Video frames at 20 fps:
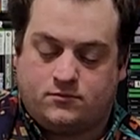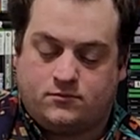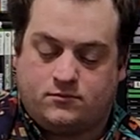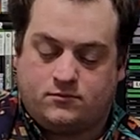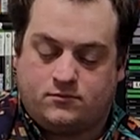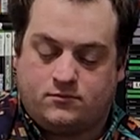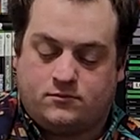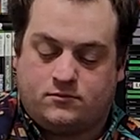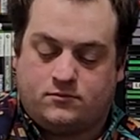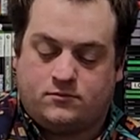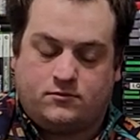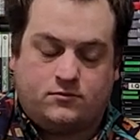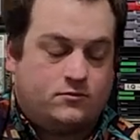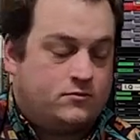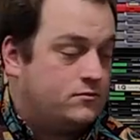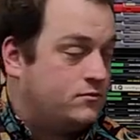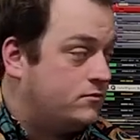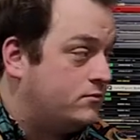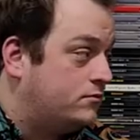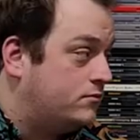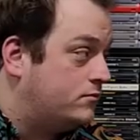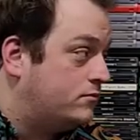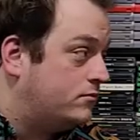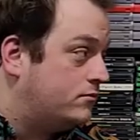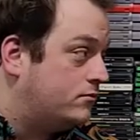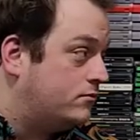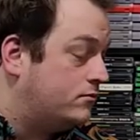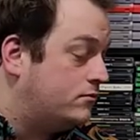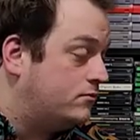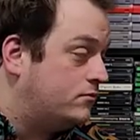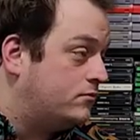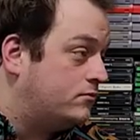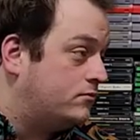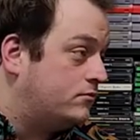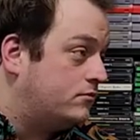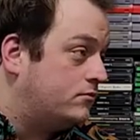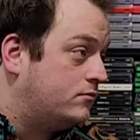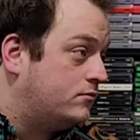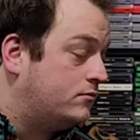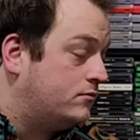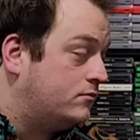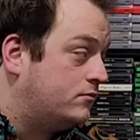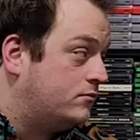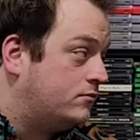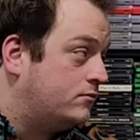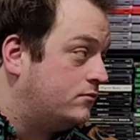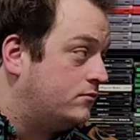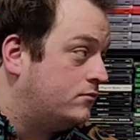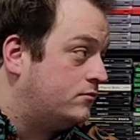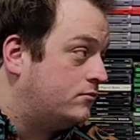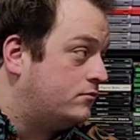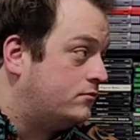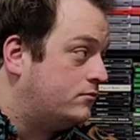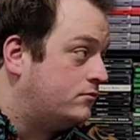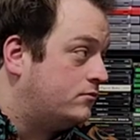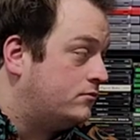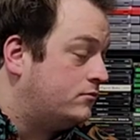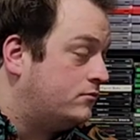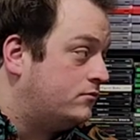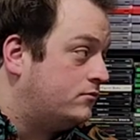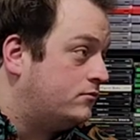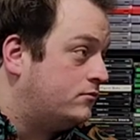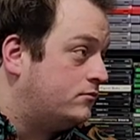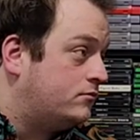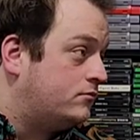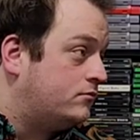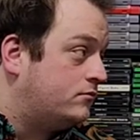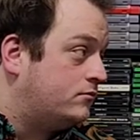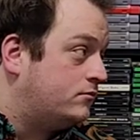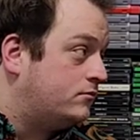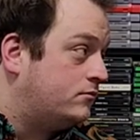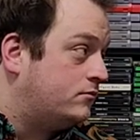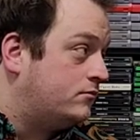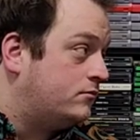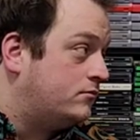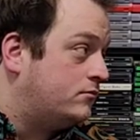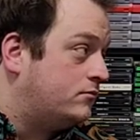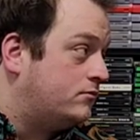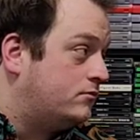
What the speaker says: No words are spoken by the person on screen.